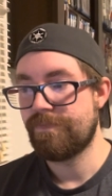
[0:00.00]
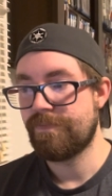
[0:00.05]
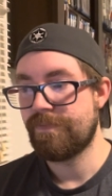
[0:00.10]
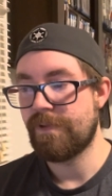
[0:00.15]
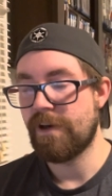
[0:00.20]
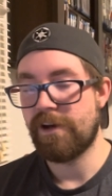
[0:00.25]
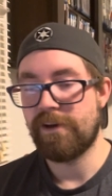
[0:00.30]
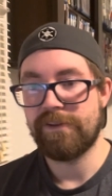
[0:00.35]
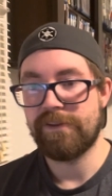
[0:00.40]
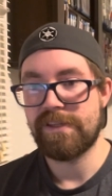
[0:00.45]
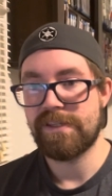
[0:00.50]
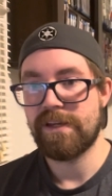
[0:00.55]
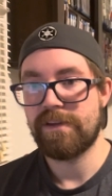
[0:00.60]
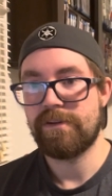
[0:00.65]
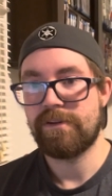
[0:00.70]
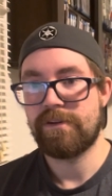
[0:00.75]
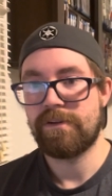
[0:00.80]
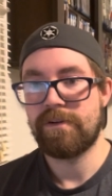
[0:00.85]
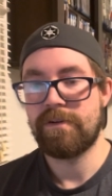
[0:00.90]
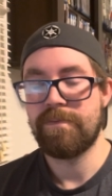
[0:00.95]
all these
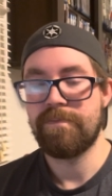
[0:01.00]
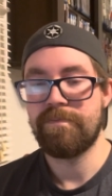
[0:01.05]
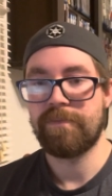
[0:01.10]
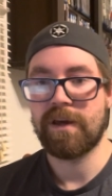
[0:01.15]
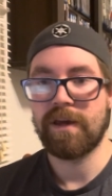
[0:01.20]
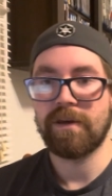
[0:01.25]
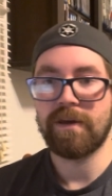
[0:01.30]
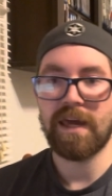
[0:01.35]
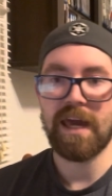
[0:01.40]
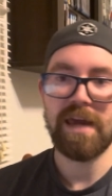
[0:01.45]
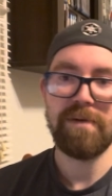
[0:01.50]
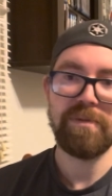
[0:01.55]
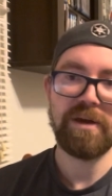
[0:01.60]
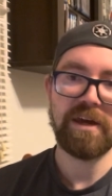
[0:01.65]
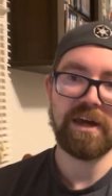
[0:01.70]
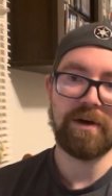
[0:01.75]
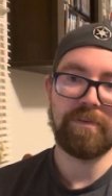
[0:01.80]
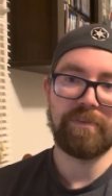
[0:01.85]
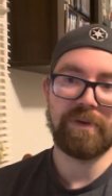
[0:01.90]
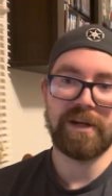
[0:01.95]
other gaming
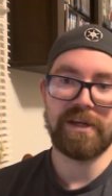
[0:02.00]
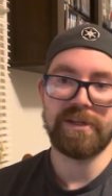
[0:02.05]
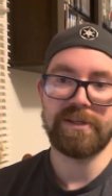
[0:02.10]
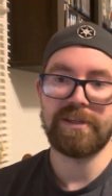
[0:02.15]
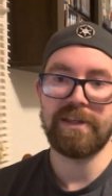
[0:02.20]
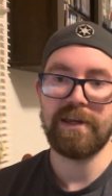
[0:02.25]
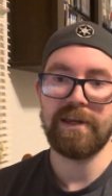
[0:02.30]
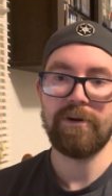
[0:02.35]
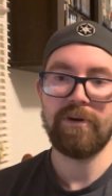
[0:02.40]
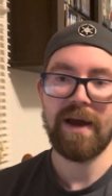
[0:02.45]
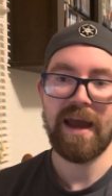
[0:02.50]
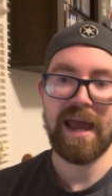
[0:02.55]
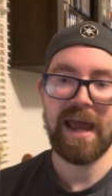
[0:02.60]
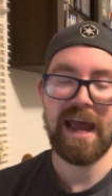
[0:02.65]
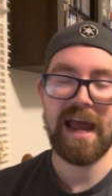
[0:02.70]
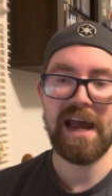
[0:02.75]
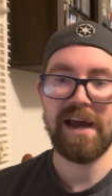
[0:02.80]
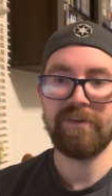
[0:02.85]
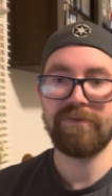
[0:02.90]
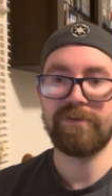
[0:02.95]
companies. They don't
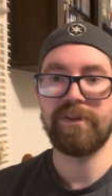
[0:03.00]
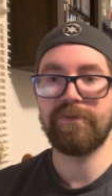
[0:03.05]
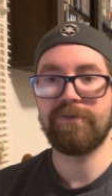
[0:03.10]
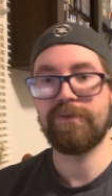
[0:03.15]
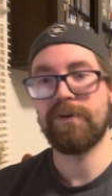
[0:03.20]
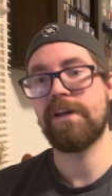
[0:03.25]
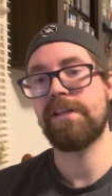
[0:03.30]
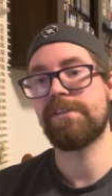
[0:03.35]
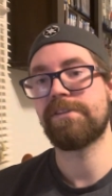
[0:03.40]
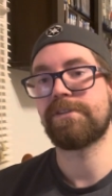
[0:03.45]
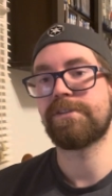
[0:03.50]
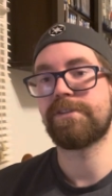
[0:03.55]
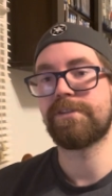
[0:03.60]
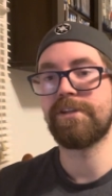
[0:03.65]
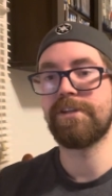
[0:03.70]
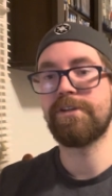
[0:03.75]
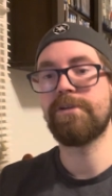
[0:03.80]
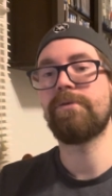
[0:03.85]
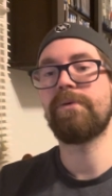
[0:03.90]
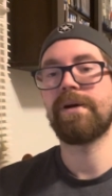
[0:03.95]
have the funds
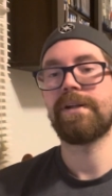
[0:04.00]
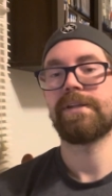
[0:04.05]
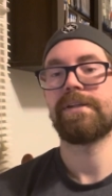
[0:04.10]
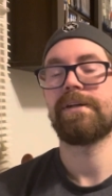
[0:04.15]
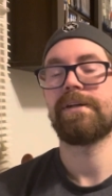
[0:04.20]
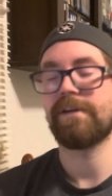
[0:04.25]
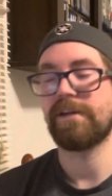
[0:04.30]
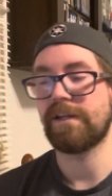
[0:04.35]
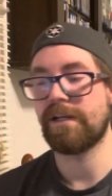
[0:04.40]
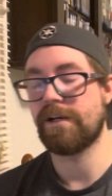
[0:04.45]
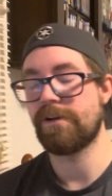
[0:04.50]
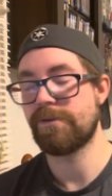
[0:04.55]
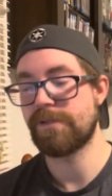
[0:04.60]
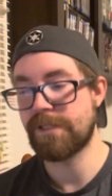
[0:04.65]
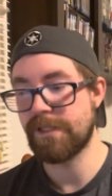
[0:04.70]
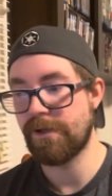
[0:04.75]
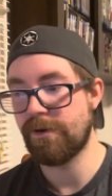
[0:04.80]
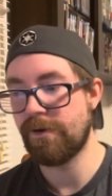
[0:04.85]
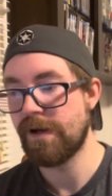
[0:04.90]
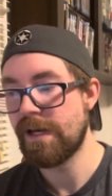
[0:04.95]
to do it, you know,
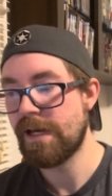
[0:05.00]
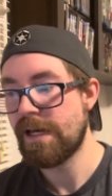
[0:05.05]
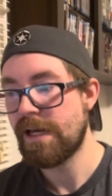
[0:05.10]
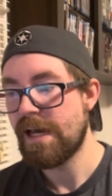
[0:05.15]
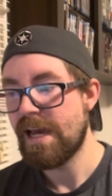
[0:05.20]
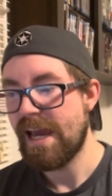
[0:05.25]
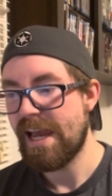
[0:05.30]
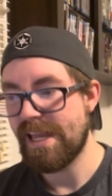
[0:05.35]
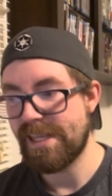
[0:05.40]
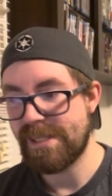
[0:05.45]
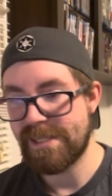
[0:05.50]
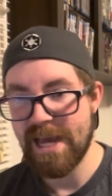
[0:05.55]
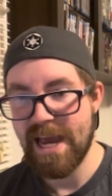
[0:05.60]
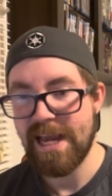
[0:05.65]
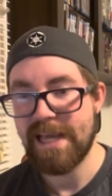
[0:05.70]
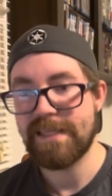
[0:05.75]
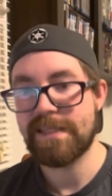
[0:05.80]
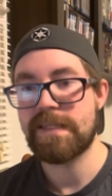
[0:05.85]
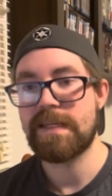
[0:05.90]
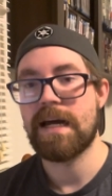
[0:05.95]
so it
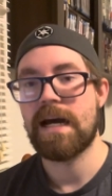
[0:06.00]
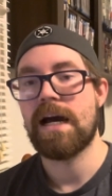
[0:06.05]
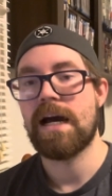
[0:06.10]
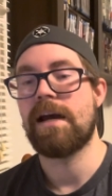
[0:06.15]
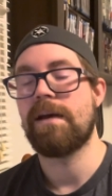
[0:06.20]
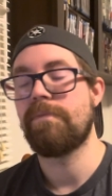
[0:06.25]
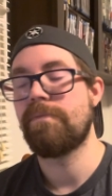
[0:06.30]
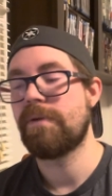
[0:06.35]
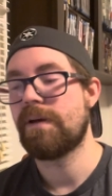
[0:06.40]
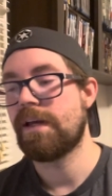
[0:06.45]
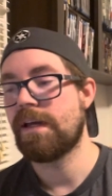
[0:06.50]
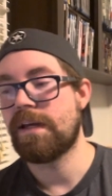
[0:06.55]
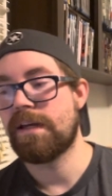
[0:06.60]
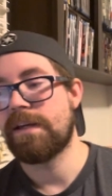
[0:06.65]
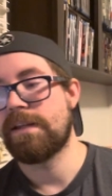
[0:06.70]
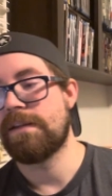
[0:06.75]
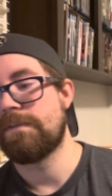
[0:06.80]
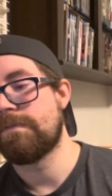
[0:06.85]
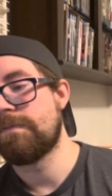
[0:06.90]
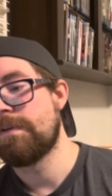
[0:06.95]
takes time.
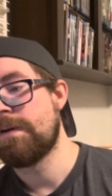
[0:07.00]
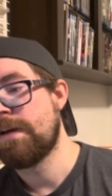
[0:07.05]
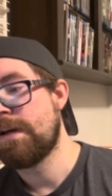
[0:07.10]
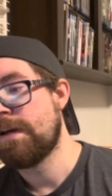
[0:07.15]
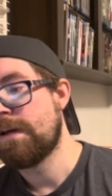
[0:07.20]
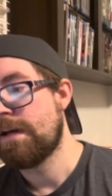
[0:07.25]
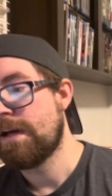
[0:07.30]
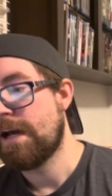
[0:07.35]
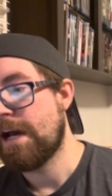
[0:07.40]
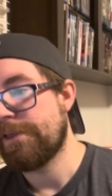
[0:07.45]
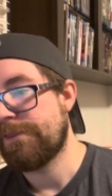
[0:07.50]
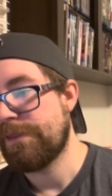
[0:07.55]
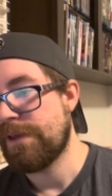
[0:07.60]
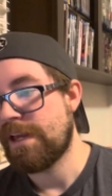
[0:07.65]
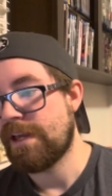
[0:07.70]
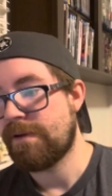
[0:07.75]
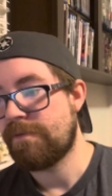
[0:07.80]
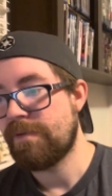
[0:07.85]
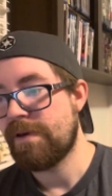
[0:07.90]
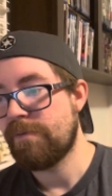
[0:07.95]
And I
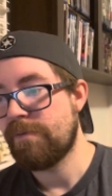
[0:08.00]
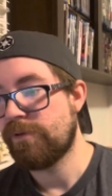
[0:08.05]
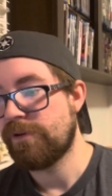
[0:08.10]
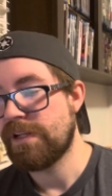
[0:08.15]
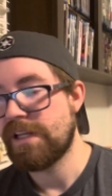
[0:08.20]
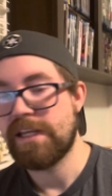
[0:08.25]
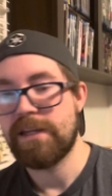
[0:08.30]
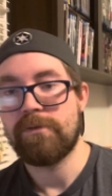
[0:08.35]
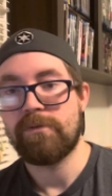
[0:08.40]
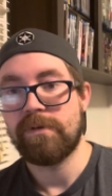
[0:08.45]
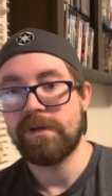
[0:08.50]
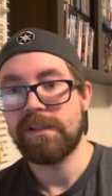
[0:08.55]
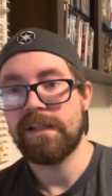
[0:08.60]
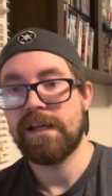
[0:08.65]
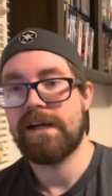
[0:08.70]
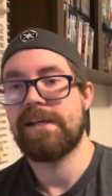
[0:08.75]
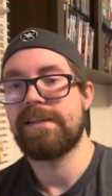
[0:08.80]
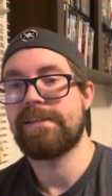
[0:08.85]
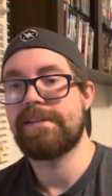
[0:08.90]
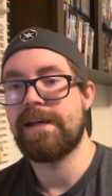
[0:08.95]
think people need to
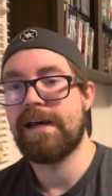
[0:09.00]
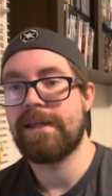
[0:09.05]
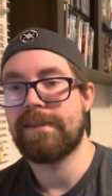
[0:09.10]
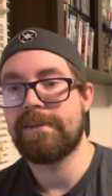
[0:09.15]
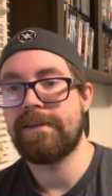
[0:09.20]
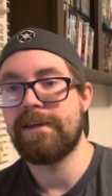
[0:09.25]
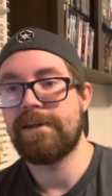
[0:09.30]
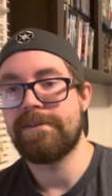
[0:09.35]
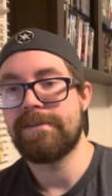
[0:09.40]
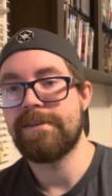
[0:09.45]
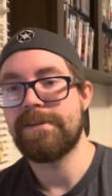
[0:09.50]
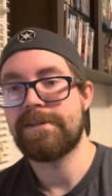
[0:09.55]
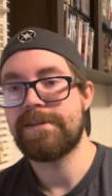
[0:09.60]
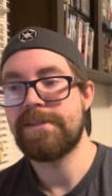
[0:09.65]
realize that this